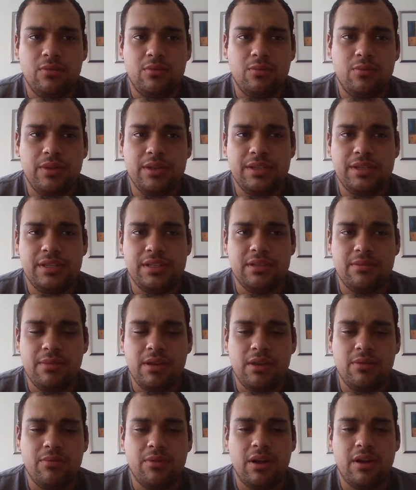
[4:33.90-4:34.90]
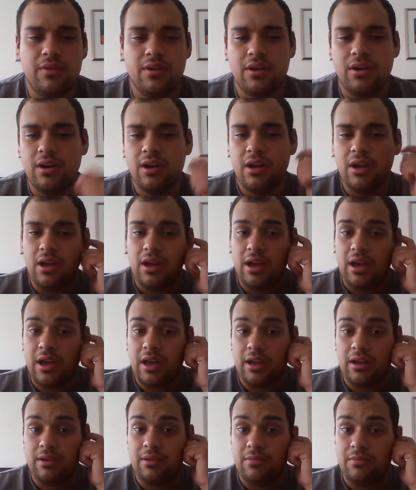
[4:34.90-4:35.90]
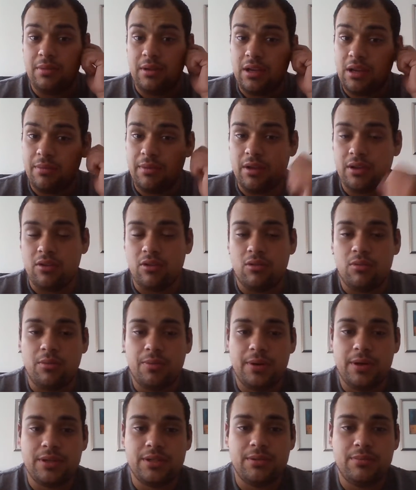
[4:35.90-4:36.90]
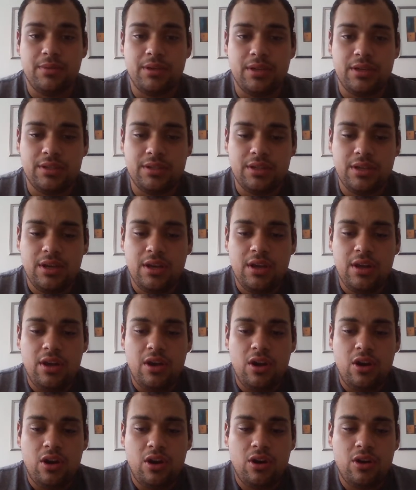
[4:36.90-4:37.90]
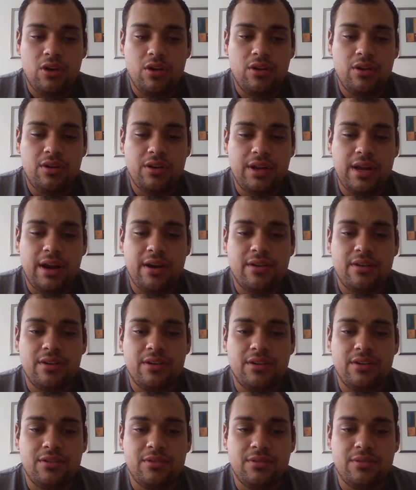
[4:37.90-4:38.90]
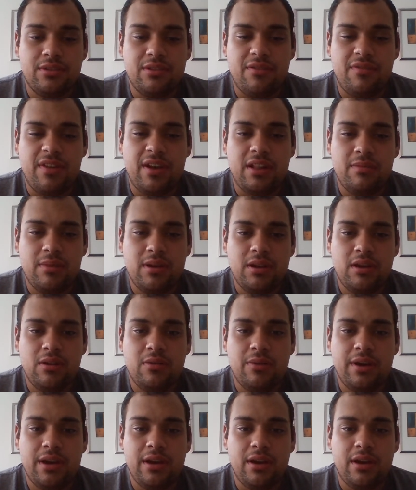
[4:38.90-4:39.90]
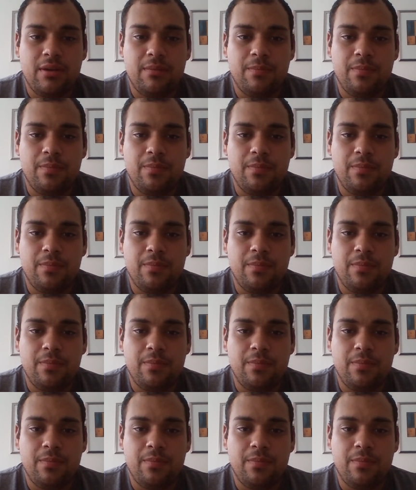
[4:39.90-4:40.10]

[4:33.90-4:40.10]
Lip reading: this isn't me, whatever, and becoming a normal person, because her character development in a way,